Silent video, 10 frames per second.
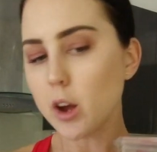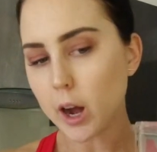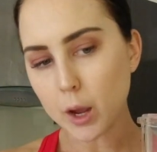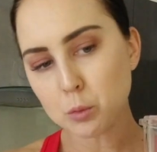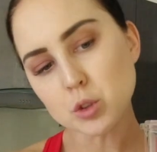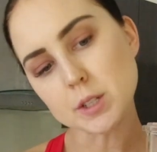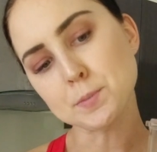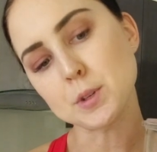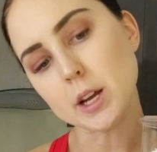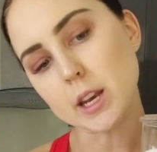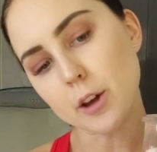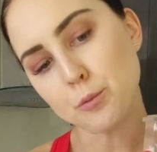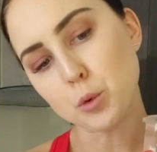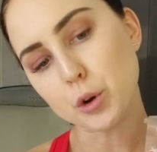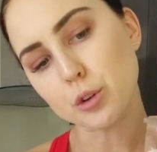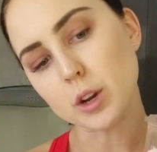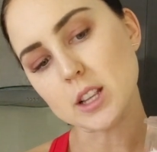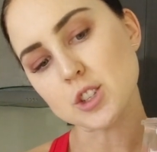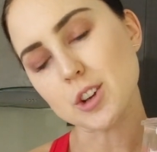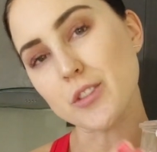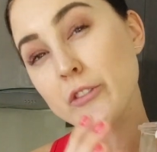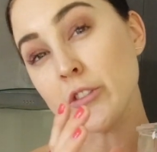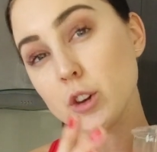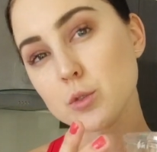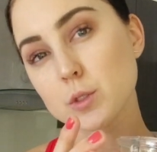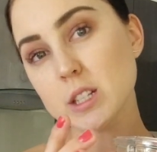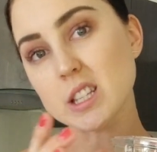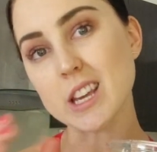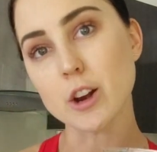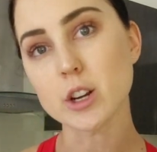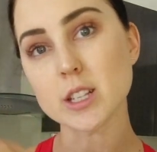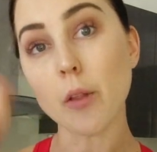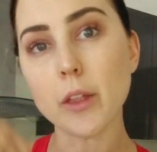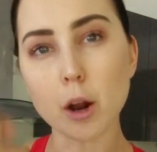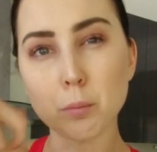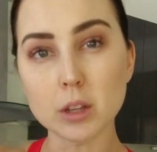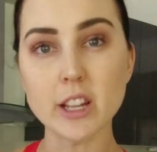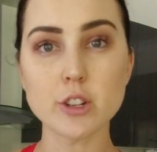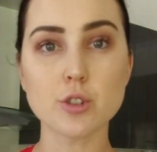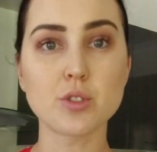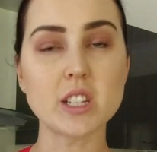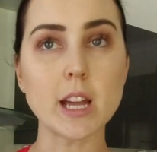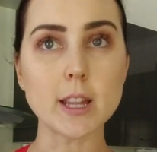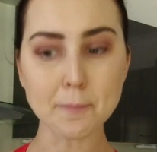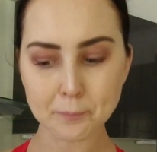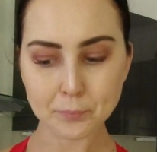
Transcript: I will just put enough water in so it fills the oats, and then I'll blend it all together.